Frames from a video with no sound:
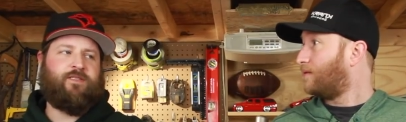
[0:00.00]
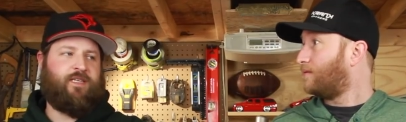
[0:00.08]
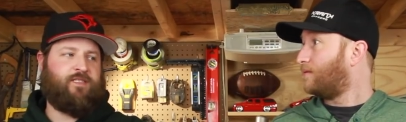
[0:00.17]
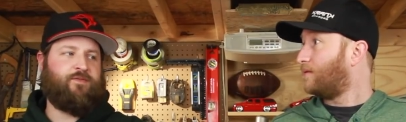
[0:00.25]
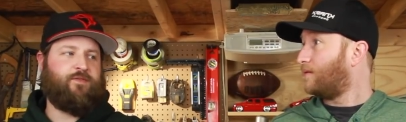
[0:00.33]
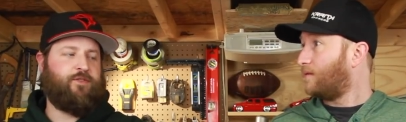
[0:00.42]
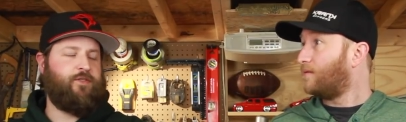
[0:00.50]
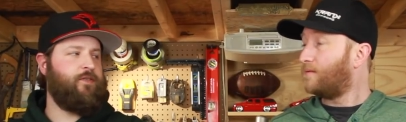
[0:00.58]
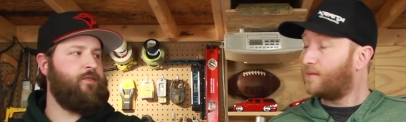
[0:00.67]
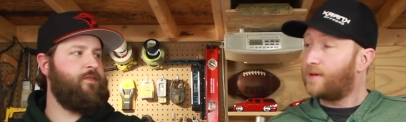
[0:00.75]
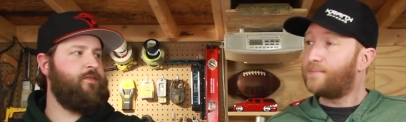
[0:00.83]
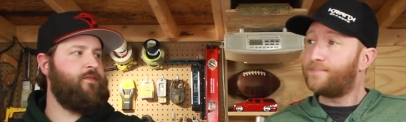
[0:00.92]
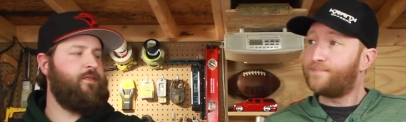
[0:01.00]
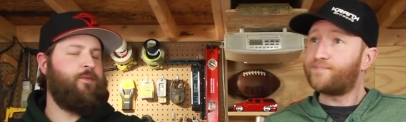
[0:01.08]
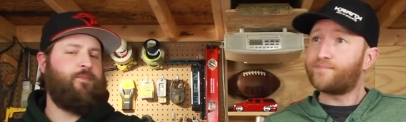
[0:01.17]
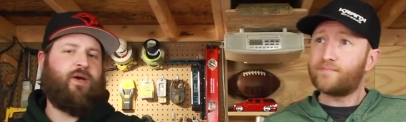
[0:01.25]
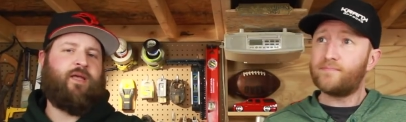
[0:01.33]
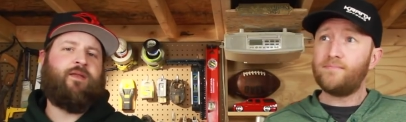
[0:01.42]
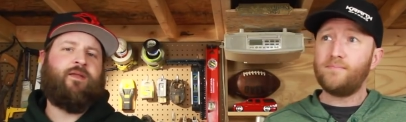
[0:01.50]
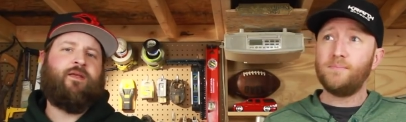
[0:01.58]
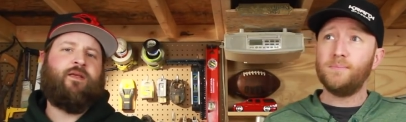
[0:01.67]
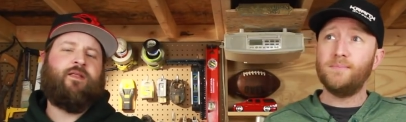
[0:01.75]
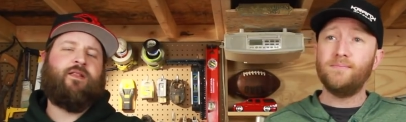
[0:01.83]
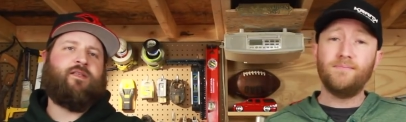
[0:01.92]
Speaker 1: that's for sure. Yeah. But
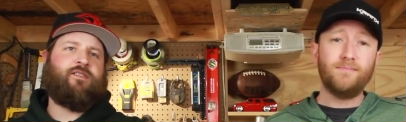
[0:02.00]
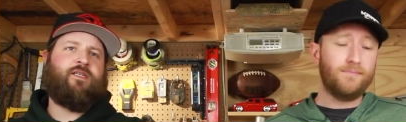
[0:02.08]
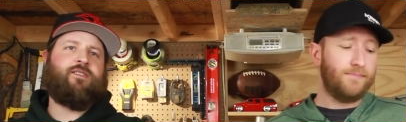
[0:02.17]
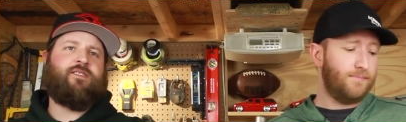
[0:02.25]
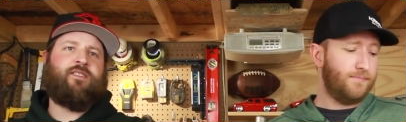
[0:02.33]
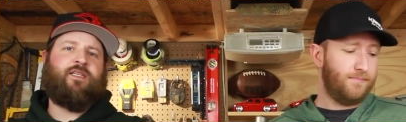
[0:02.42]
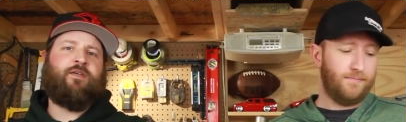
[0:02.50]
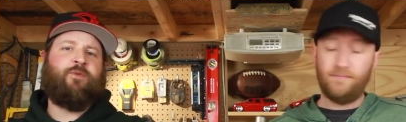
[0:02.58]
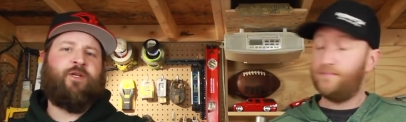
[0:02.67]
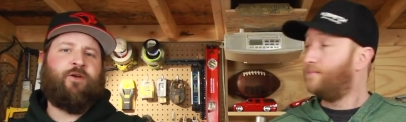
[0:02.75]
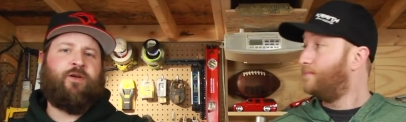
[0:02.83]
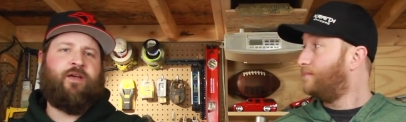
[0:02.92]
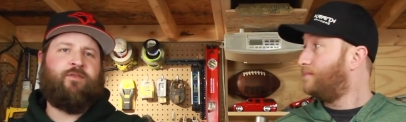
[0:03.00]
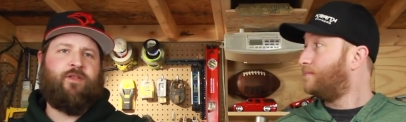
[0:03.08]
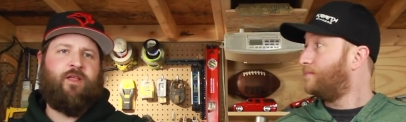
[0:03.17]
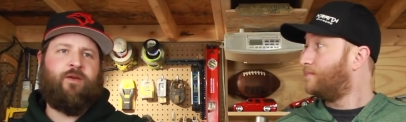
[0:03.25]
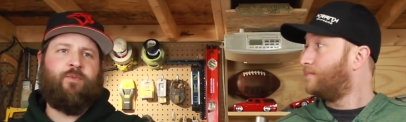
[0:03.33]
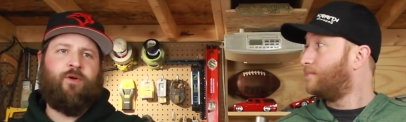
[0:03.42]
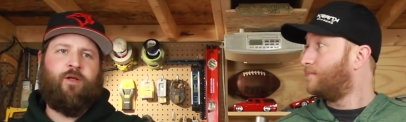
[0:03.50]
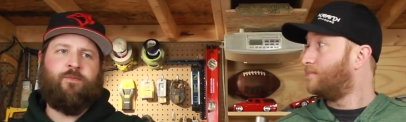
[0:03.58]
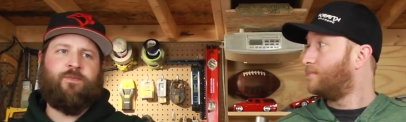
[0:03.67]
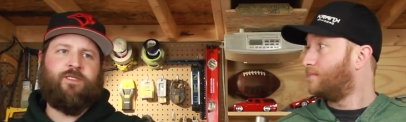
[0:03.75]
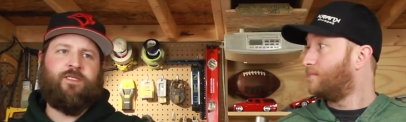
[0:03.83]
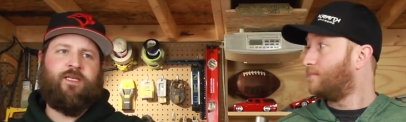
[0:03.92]
that's not to say that we don't have a lot of
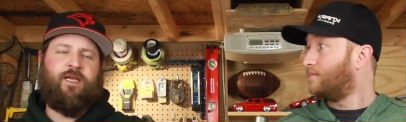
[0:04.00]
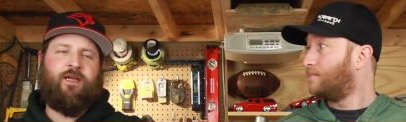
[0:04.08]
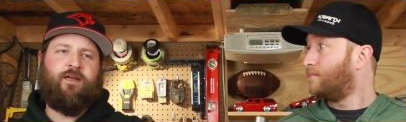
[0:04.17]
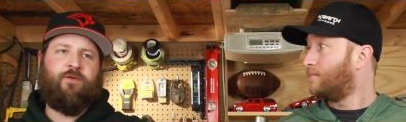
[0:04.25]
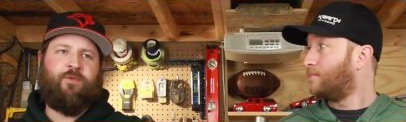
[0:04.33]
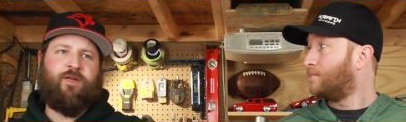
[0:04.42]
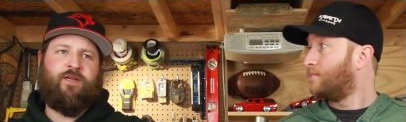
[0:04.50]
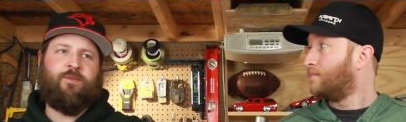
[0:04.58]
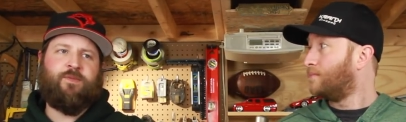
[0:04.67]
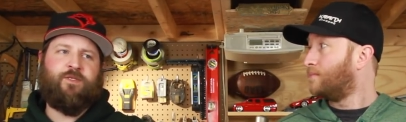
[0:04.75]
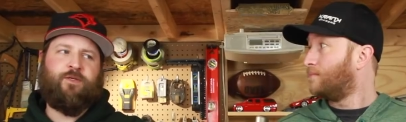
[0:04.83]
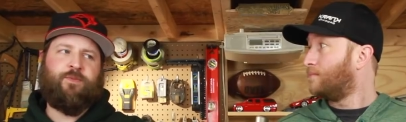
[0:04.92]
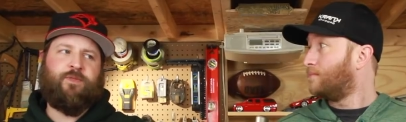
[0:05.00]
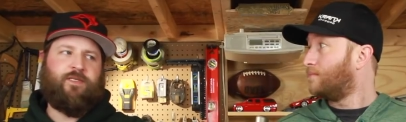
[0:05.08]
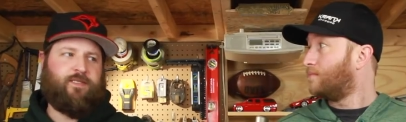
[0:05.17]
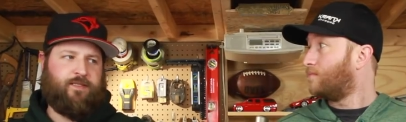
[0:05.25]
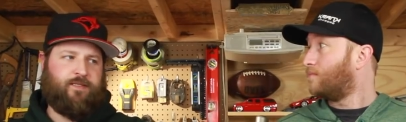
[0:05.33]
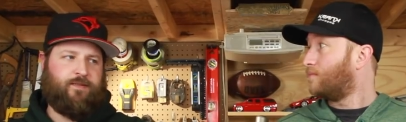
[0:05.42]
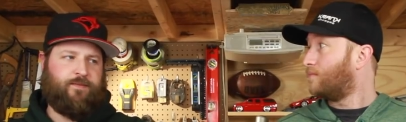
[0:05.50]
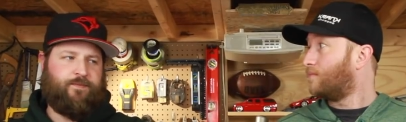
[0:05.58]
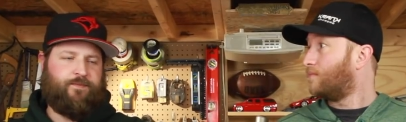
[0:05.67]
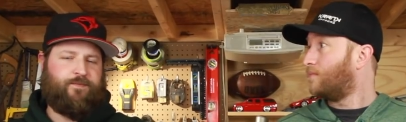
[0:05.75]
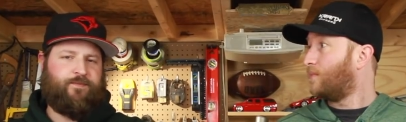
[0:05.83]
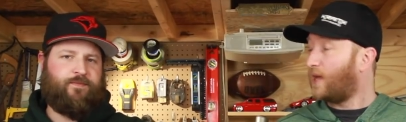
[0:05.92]
problems in Canada when it comes to our policing.
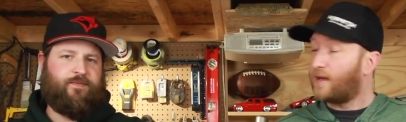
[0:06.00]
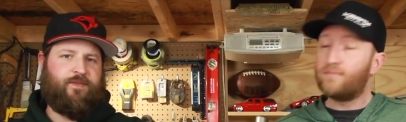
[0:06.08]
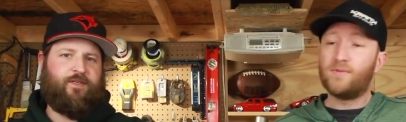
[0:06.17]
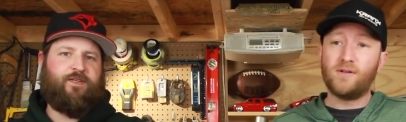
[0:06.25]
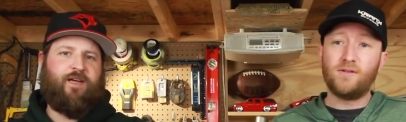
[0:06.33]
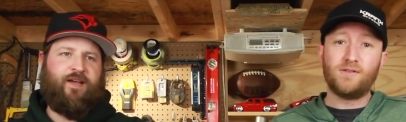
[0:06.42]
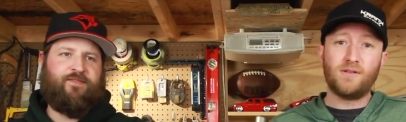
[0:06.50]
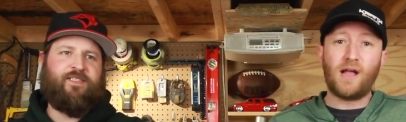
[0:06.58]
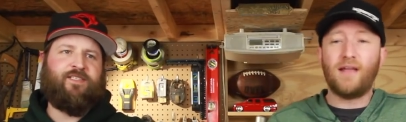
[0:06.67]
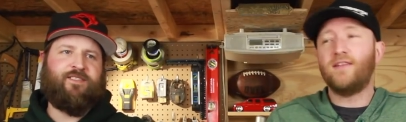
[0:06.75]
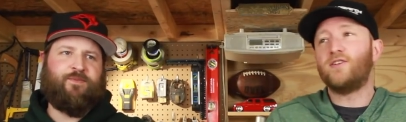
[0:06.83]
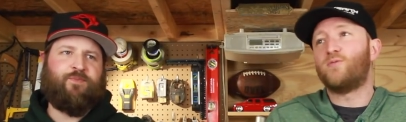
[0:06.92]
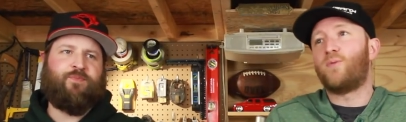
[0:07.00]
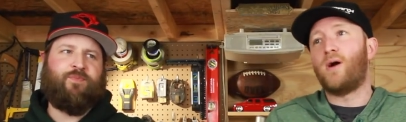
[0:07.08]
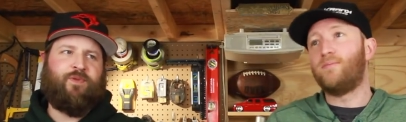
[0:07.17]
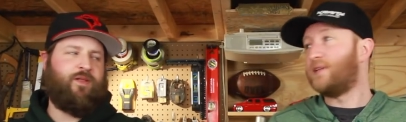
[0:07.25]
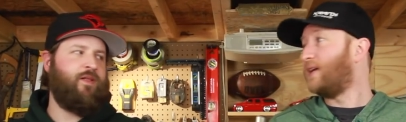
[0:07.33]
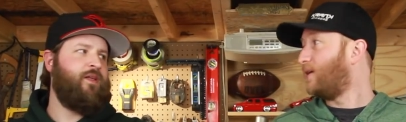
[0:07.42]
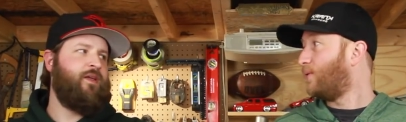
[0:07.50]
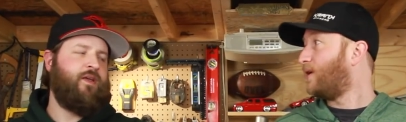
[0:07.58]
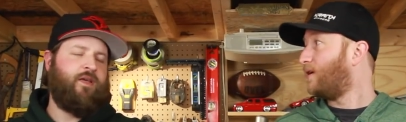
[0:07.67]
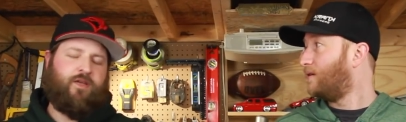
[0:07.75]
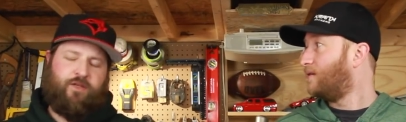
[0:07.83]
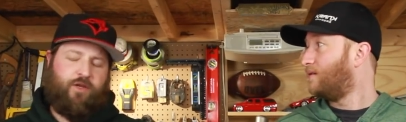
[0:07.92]
Speaker 2: Yeah, there, I've seen I think some, there's problems
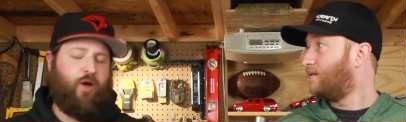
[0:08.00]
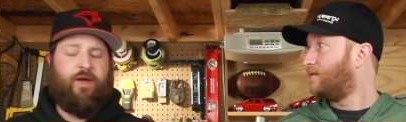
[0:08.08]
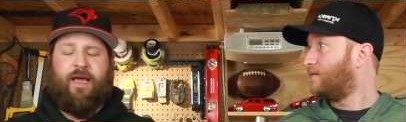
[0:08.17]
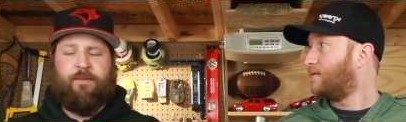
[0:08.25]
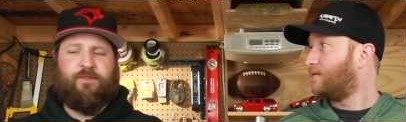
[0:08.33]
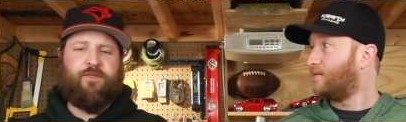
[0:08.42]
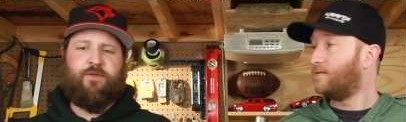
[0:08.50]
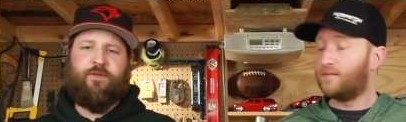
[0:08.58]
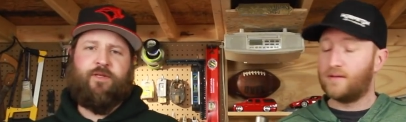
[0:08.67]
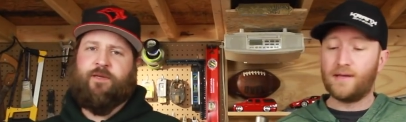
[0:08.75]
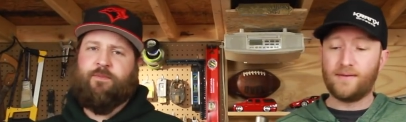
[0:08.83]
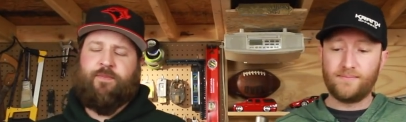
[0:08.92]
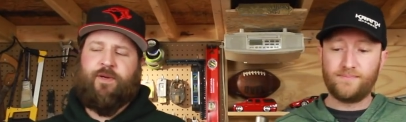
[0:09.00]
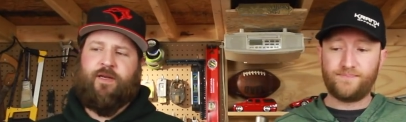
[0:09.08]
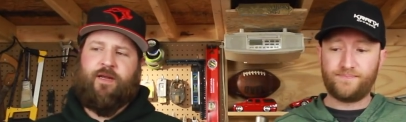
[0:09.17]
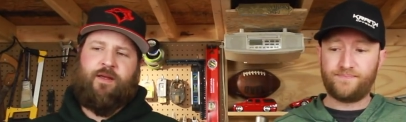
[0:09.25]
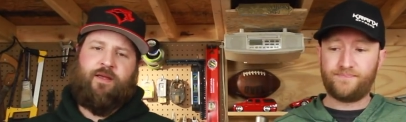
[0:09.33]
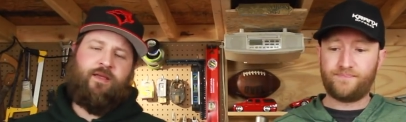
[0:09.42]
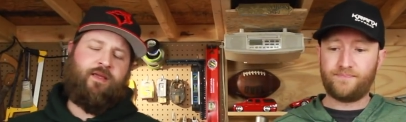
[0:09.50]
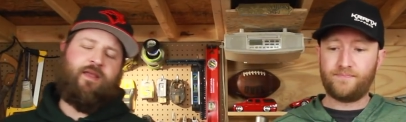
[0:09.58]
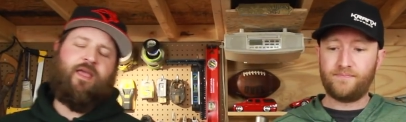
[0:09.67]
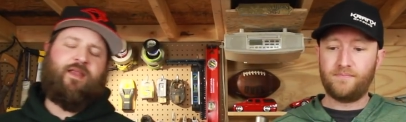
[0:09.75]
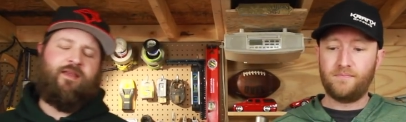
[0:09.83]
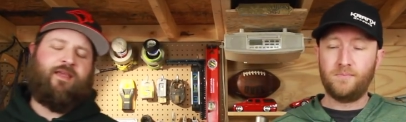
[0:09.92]
anywhere.
Speaker 1: No, absolutely. Yeah. But uh,
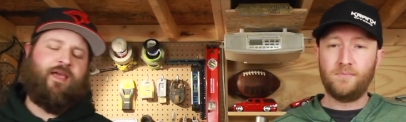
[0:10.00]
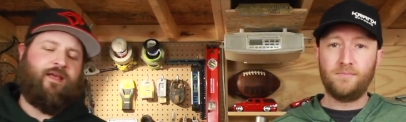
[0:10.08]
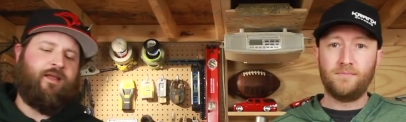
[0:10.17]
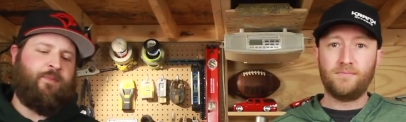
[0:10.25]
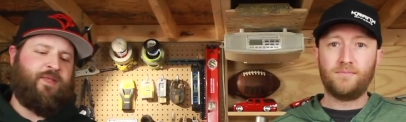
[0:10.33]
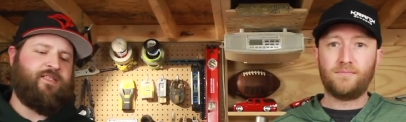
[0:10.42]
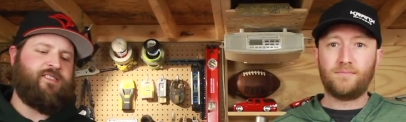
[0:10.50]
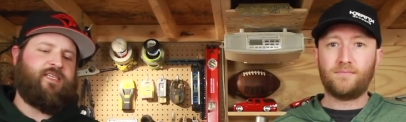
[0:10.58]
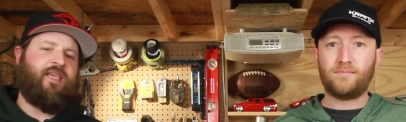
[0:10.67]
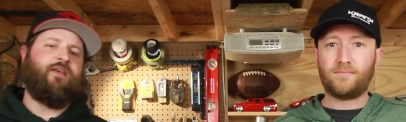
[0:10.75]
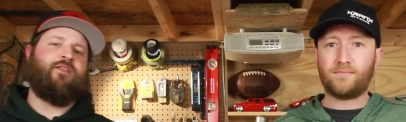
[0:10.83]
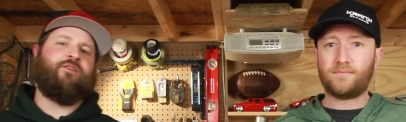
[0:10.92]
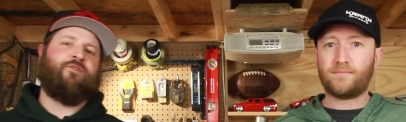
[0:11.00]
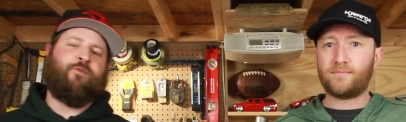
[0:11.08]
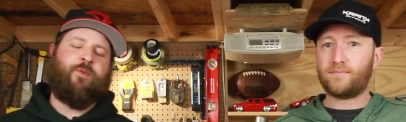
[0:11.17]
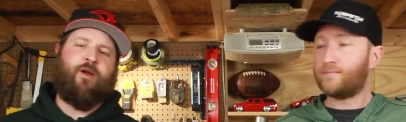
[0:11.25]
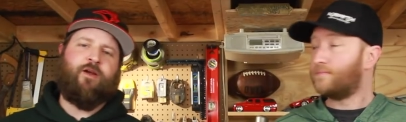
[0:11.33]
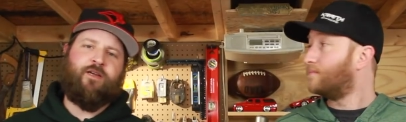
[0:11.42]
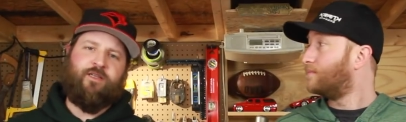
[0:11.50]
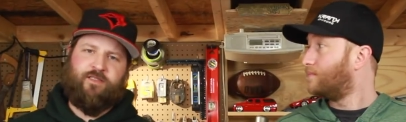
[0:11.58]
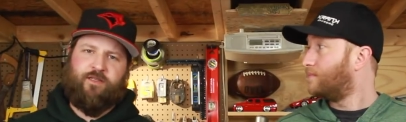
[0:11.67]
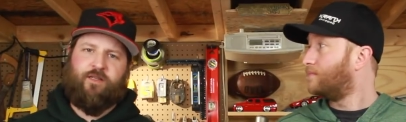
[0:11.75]
it, and yeah, I mean the scale of America is a